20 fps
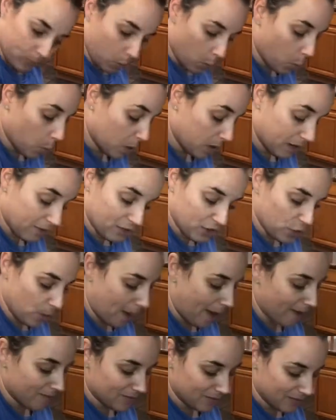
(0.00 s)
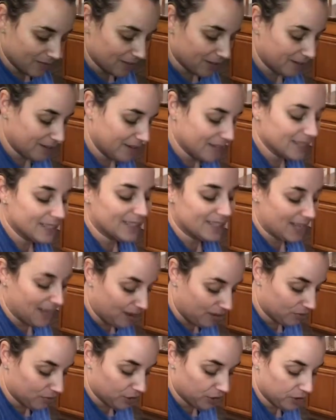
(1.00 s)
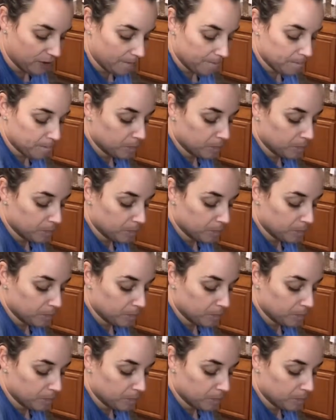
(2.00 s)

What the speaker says: whatever you have in there is covered.